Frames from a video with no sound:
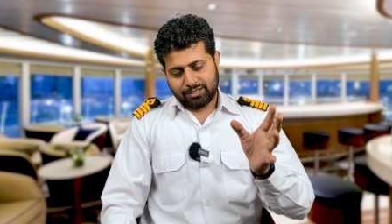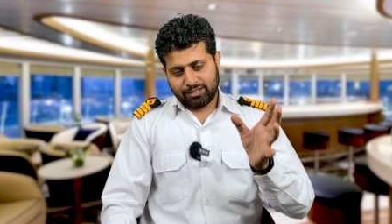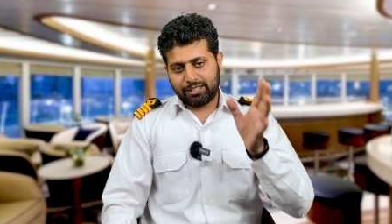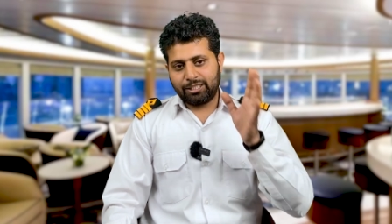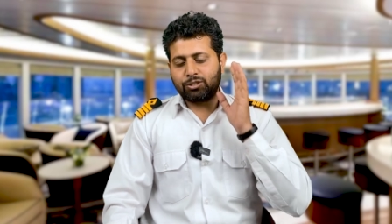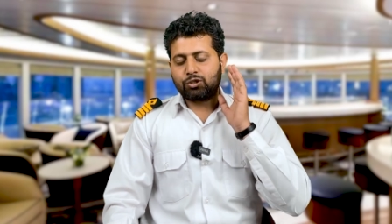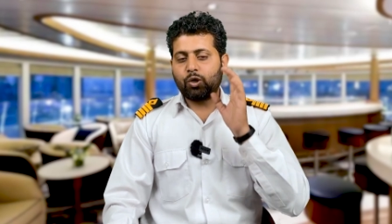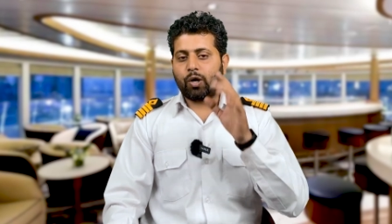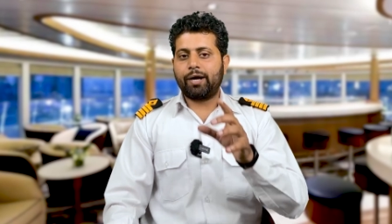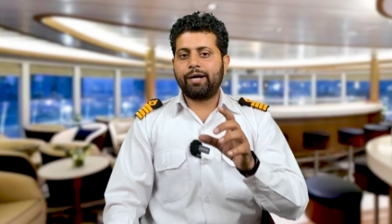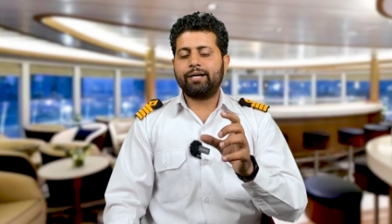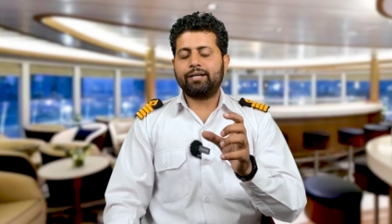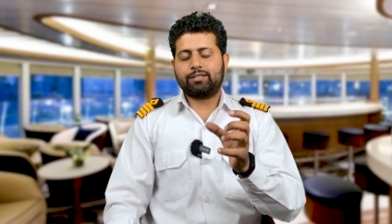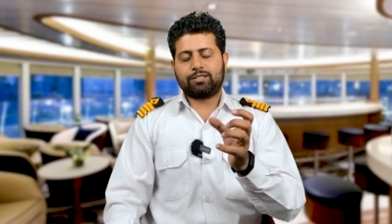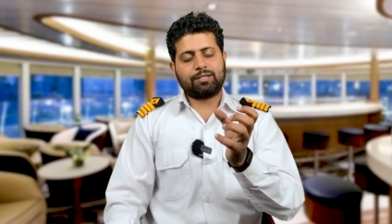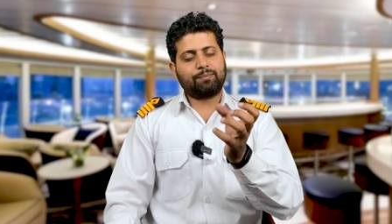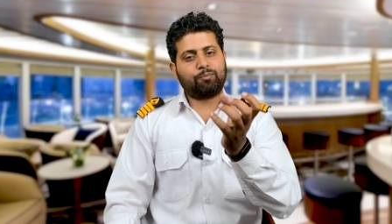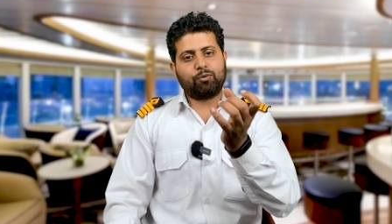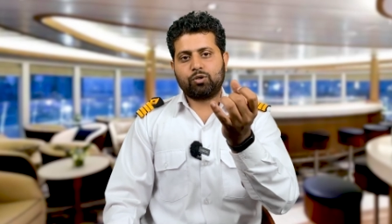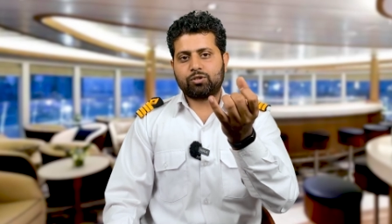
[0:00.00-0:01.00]
they joined
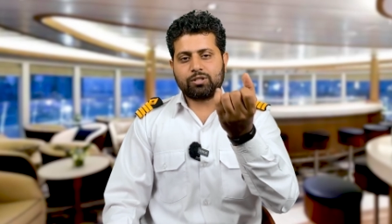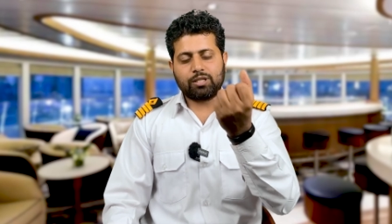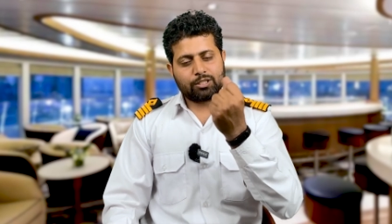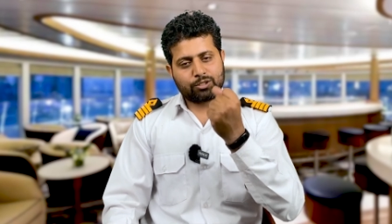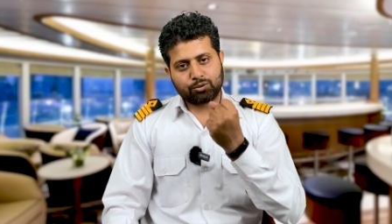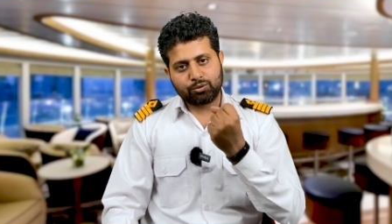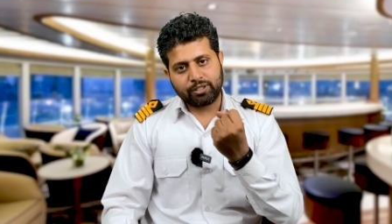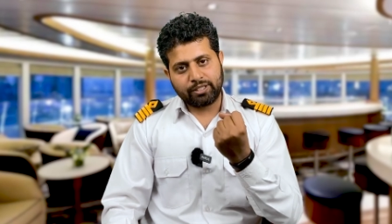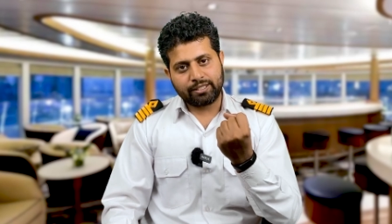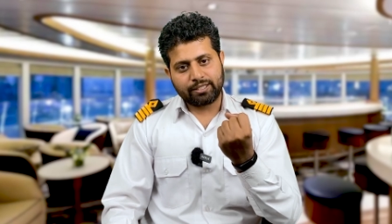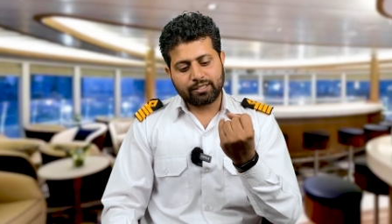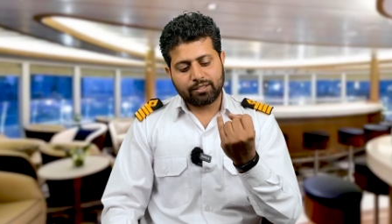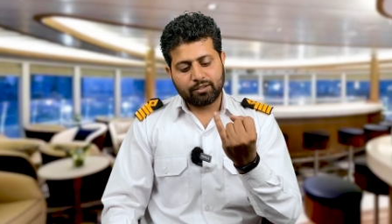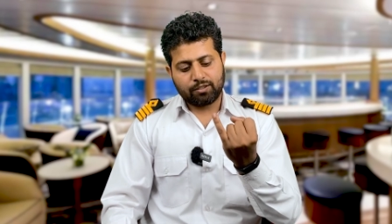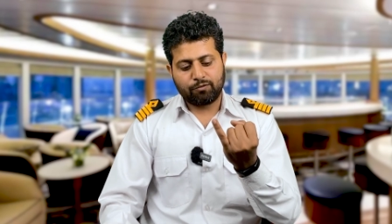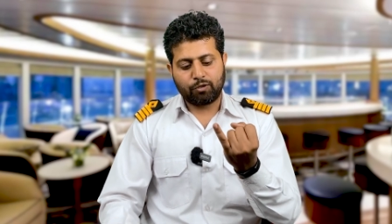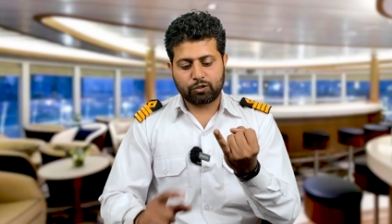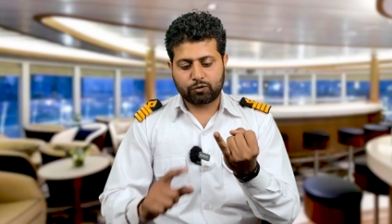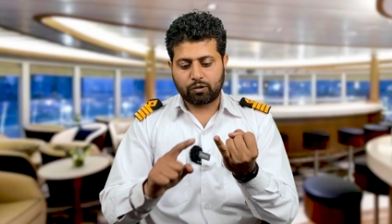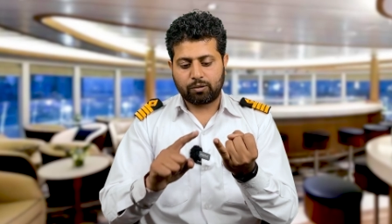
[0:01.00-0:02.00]
suppose a student
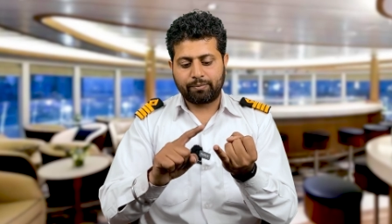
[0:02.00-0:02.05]
was